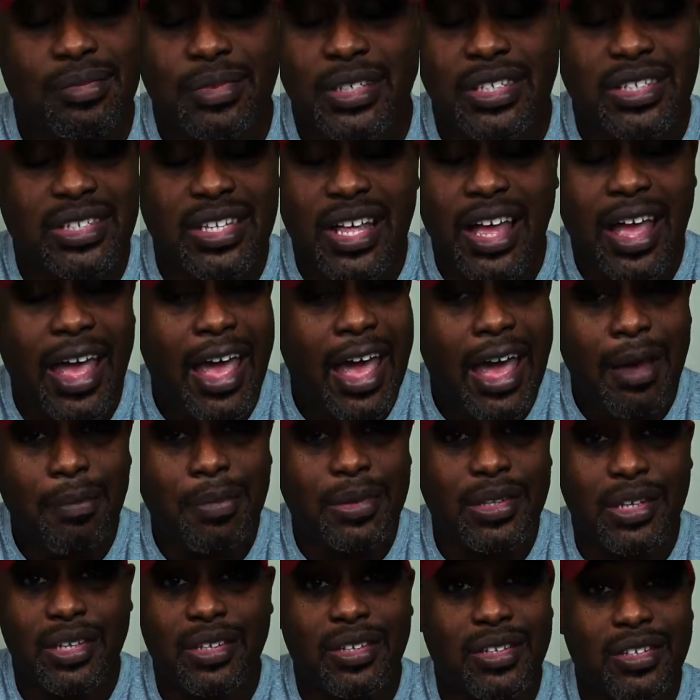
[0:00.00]
It's not
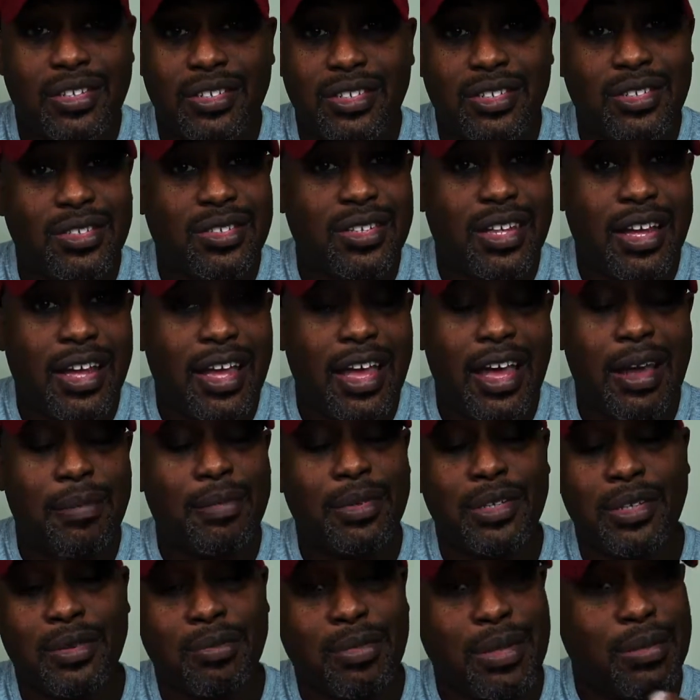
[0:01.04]
happening. It's just not
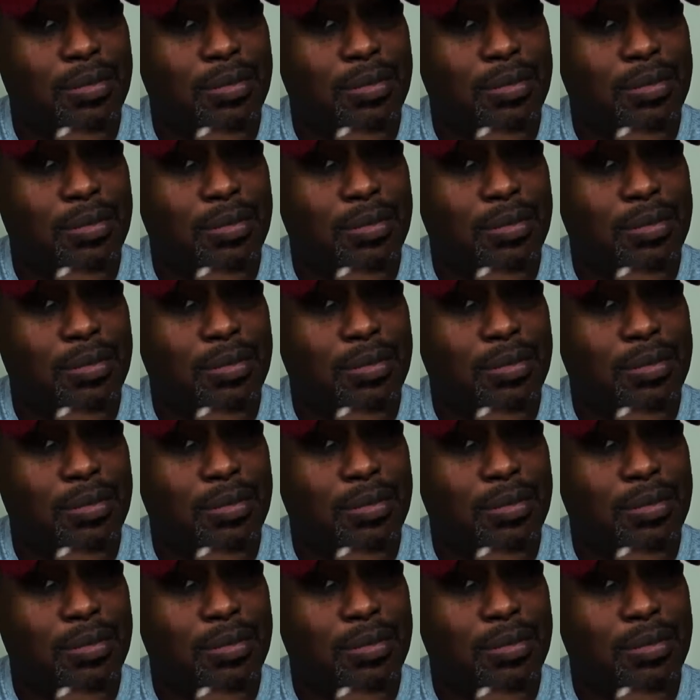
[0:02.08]
happening.